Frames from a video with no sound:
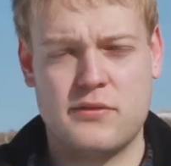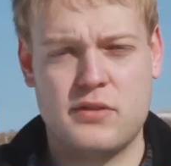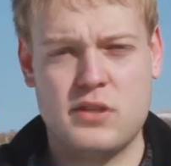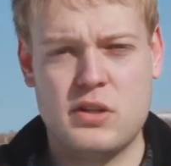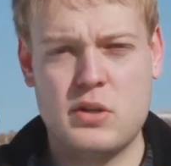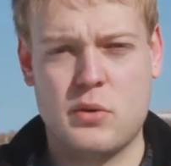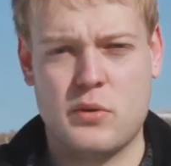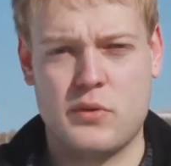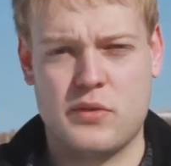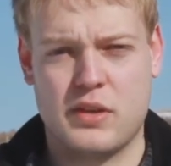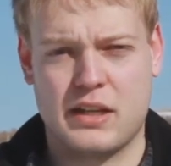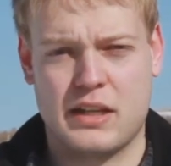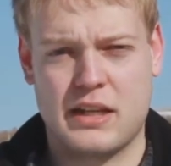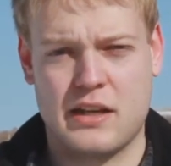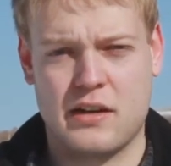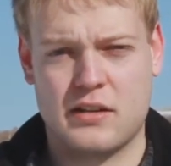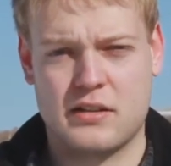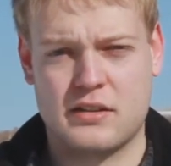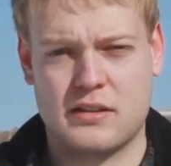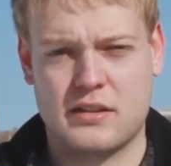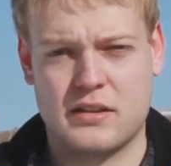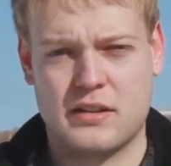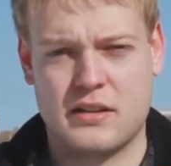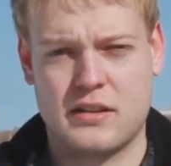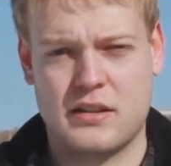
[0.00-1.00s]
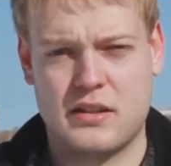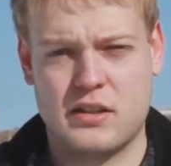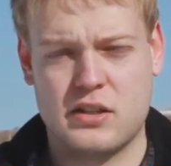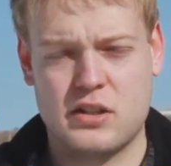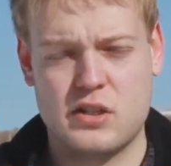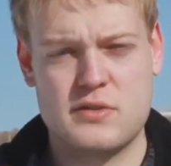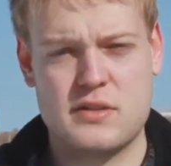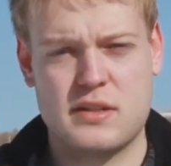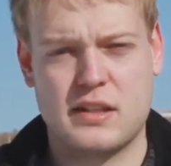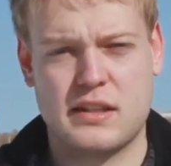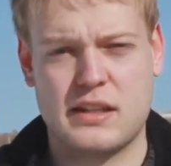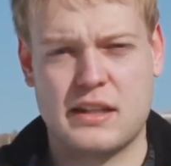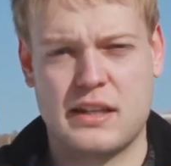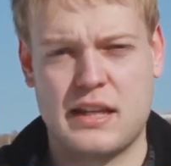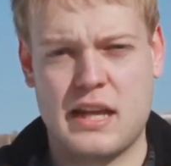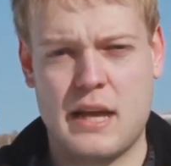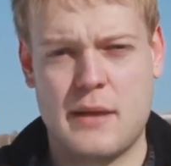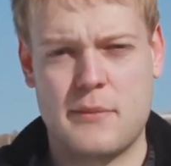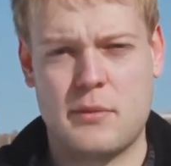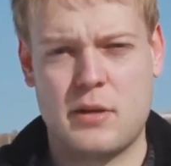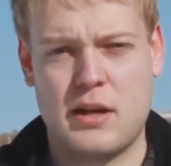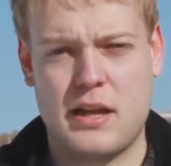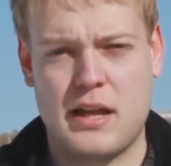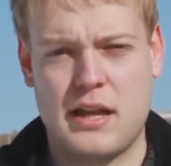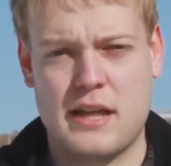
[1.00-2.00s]
the view of the character, using the
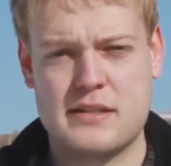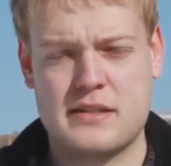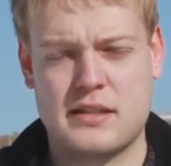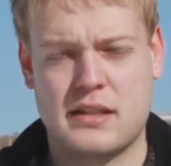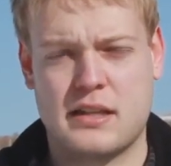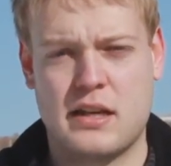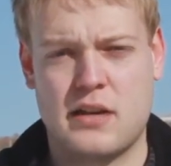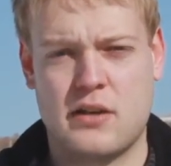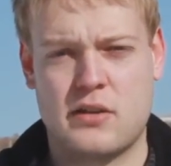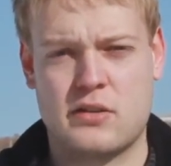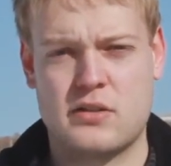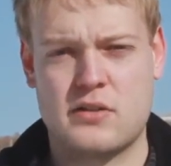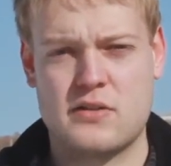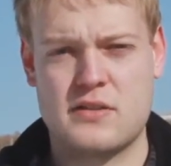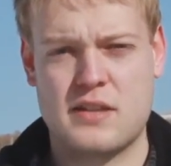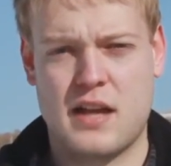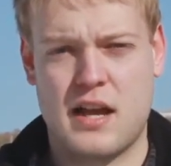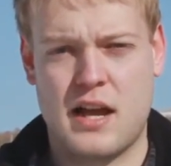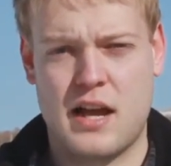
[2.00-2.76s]
camera as the character's